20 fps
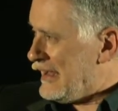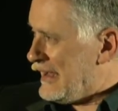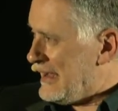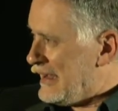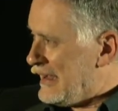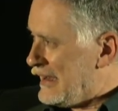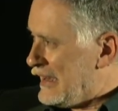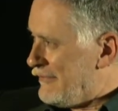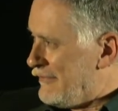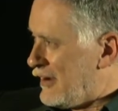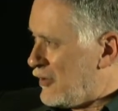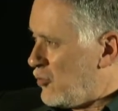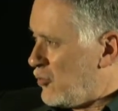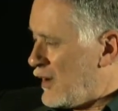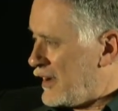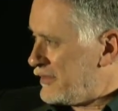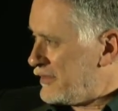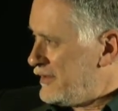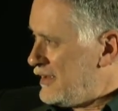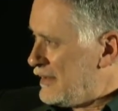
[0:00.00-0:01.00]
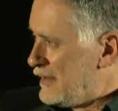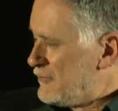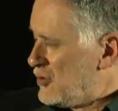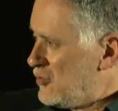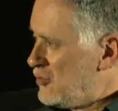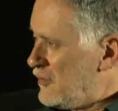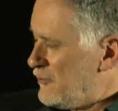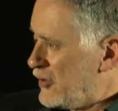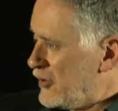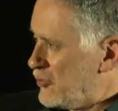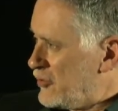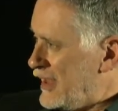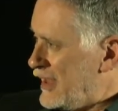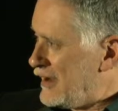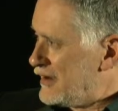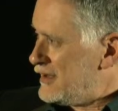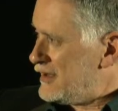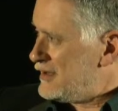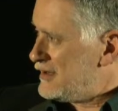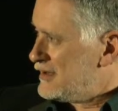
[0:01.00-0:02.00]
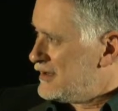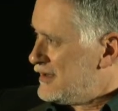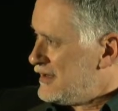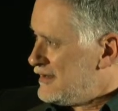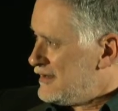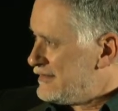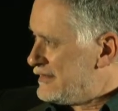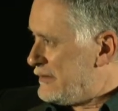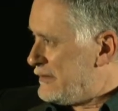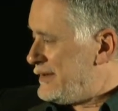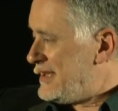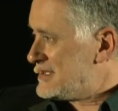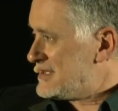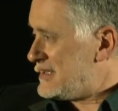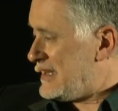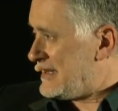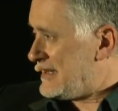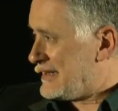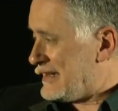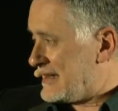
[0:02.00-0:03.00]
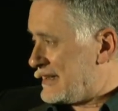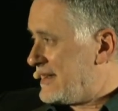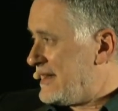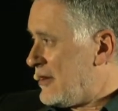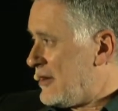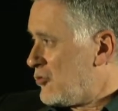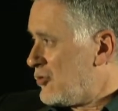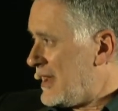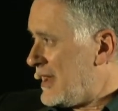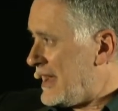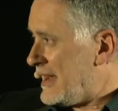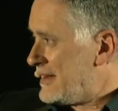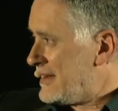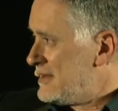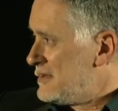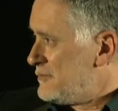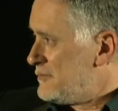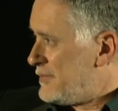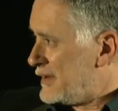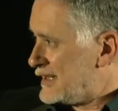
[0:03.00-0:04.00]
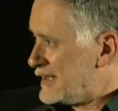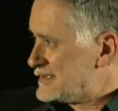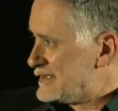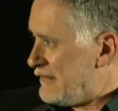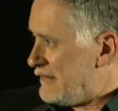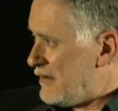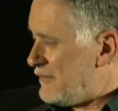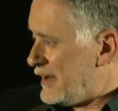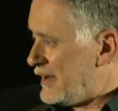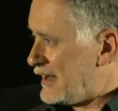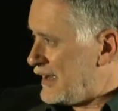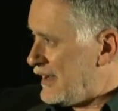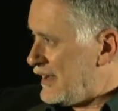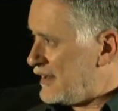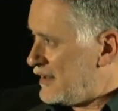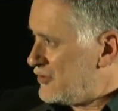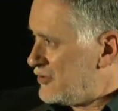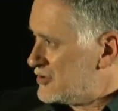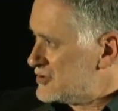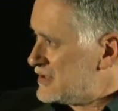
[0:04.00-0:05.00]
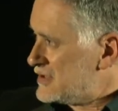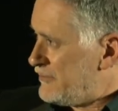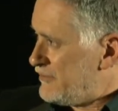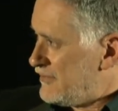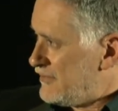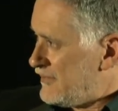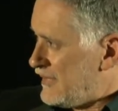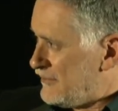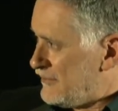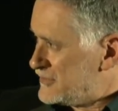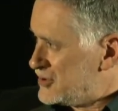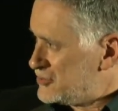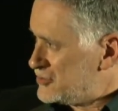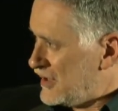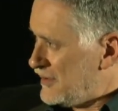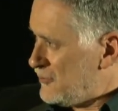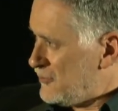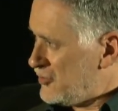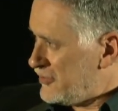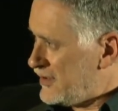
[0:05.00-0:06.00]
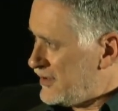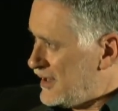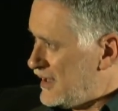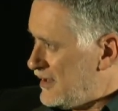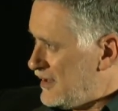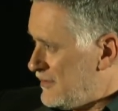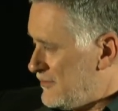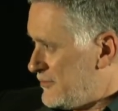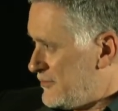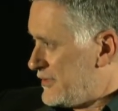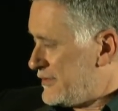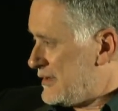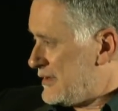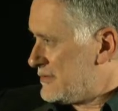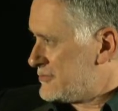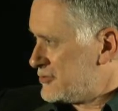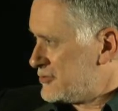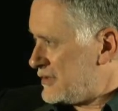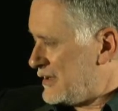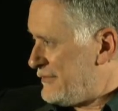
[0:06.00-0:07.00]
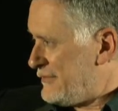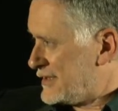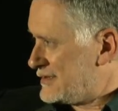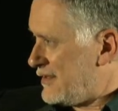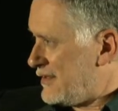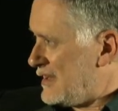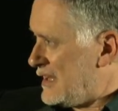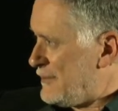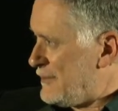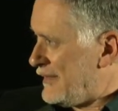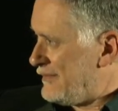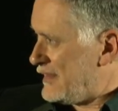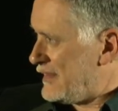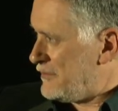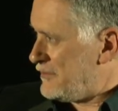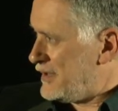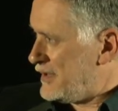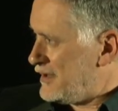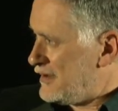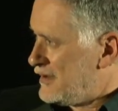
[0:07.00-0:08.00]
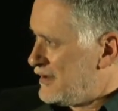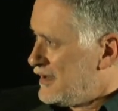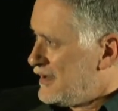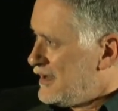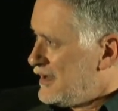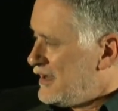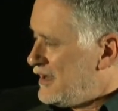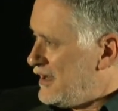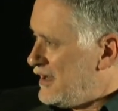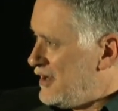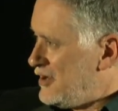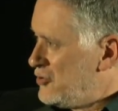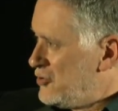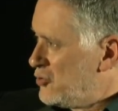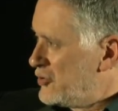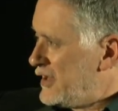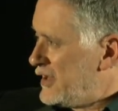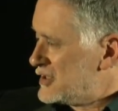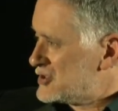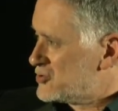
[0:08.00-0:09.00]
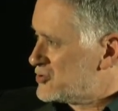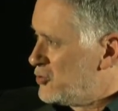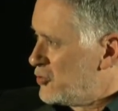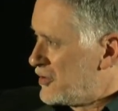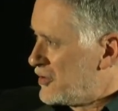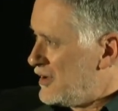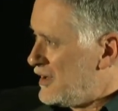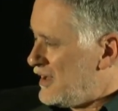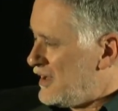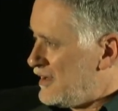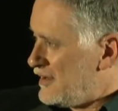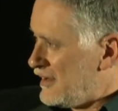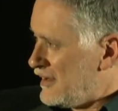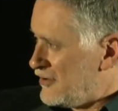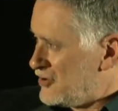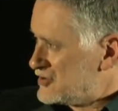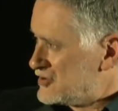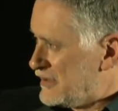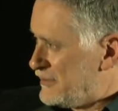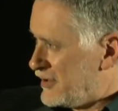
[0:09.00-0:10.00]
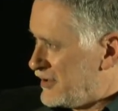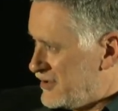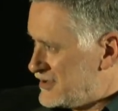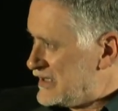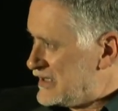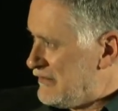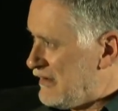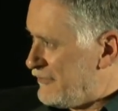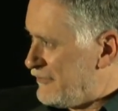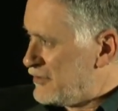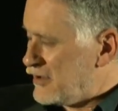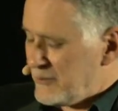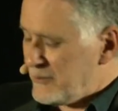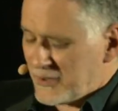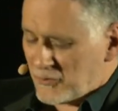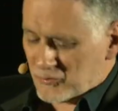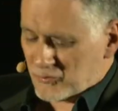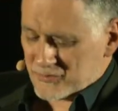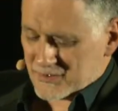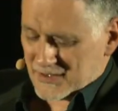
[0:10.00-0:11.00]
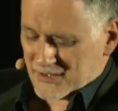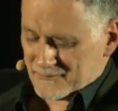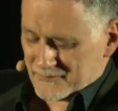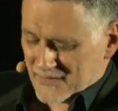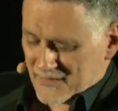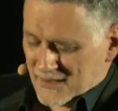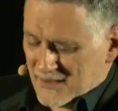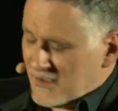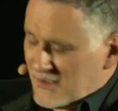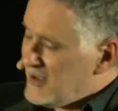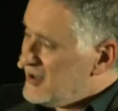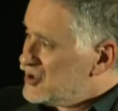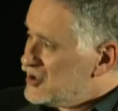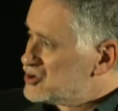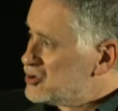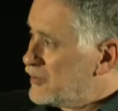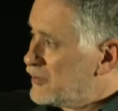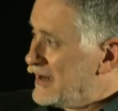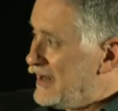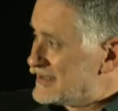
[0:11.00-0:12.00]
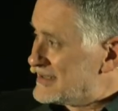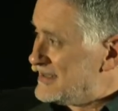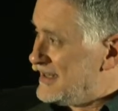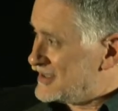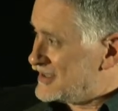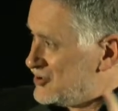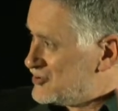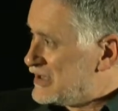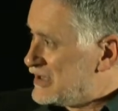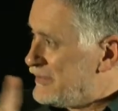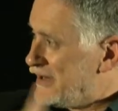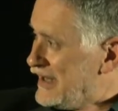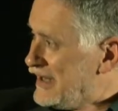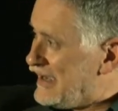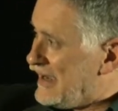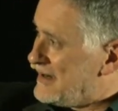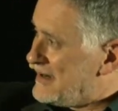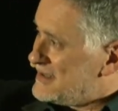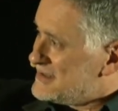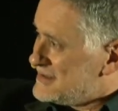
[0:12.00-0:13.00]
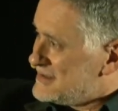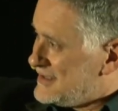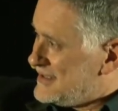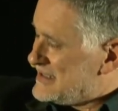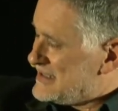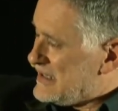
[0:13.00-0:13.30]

you offered an interview to La Vanguardia, the newspaper I work for. I think it was an online interview as a result of COVID, and Nuria Skour, the journalist from our